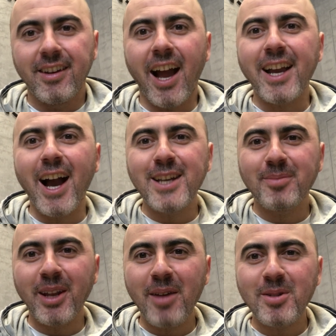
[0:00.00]
Hi
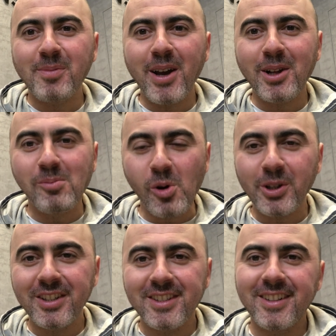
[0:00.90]
guys, my name is Michael
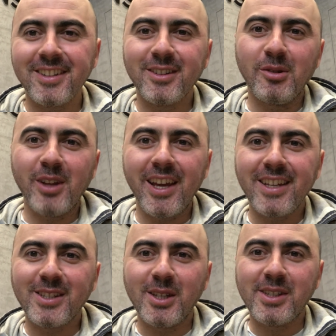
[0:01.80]
Mordinson. Today
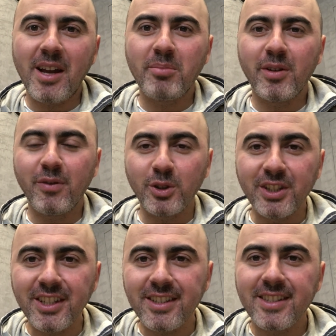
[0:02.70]
is December
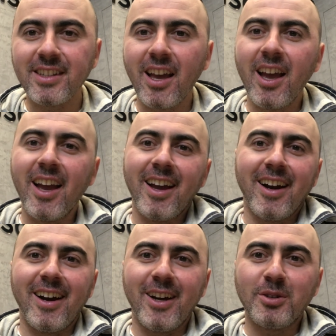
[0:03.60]
14th,
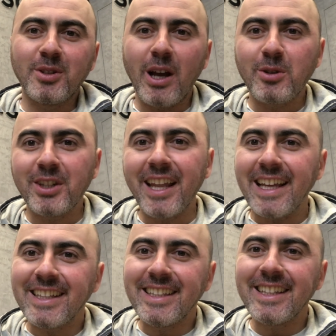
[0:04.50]

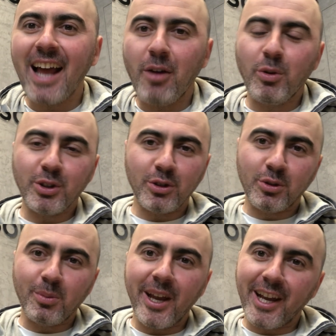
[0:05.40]
2019. I wanted
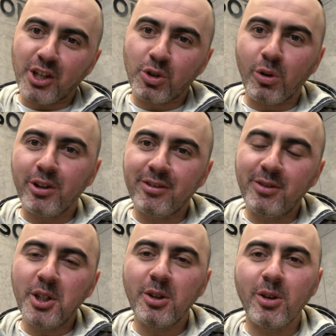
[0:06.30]
to make a short
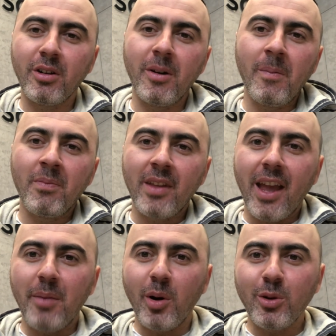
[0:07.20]
video
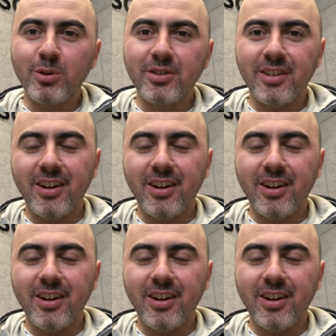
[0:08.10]
about